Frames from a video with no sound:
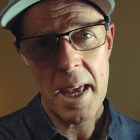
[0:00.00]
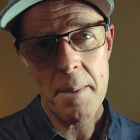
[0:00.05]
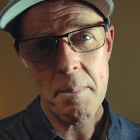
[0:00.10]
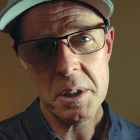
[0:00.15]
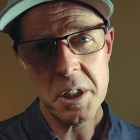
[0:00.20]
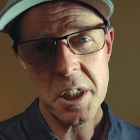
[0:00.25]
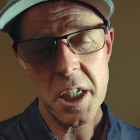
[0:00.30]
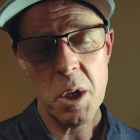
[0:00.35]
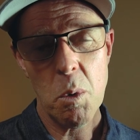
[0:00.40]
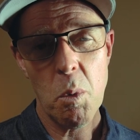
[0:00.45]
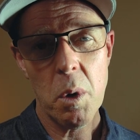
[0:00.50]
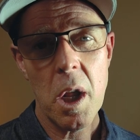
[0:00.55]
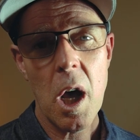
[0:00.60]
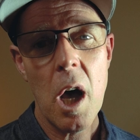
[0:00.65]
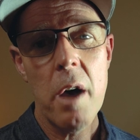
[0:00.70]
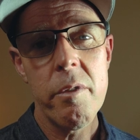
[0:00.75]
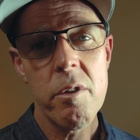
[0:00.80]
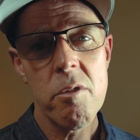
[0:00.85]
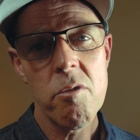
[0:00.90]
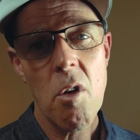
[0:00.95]
happens and you want
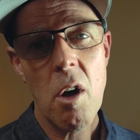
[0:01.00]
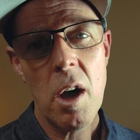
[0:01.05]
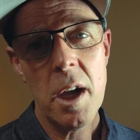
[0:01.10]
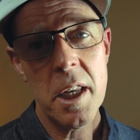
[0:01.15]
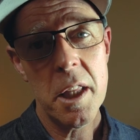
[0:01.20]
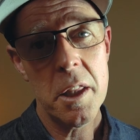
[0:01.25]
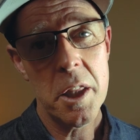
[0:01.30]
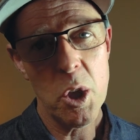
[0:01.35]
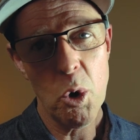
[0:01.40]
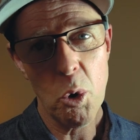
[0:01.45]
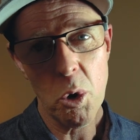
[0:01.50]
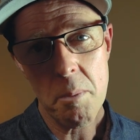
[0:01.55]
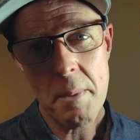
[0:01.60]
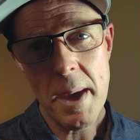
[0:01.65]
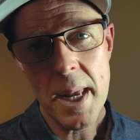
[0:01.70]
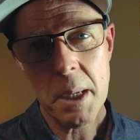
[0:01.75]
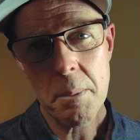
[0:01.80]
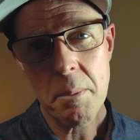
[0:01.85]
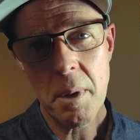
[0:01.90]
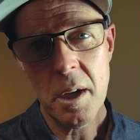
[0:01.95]
to override the
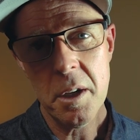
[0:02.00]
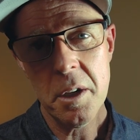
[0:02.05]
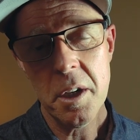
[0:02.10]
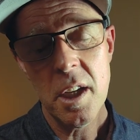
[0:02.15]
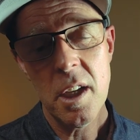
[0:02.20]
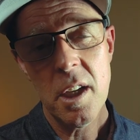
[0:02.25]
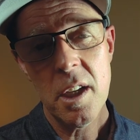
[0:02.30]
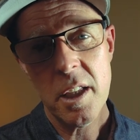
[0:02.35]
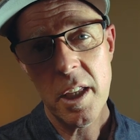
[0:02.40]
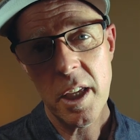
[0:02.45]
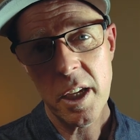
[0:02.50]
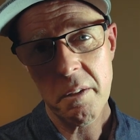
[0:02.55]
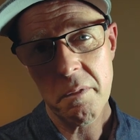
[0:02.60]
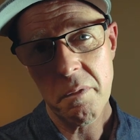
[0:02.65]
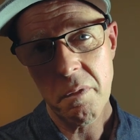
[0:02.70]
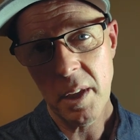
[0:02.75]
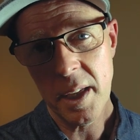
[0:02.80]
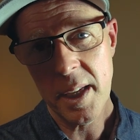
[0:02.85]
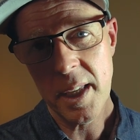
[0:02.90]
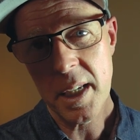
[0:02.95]
automatic mode, you can
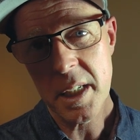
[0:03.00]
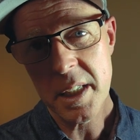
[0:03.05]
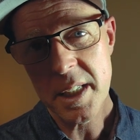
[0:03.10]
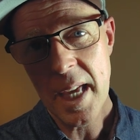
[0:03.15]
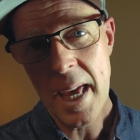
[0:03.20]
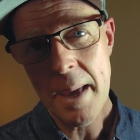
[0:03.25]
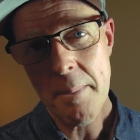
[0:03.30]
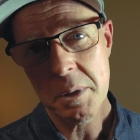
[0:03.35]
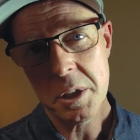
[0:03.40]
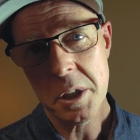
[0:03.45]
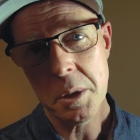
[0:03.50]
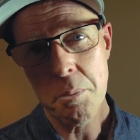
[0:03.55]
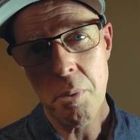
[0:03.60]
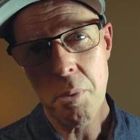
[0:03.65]
flick it into aperture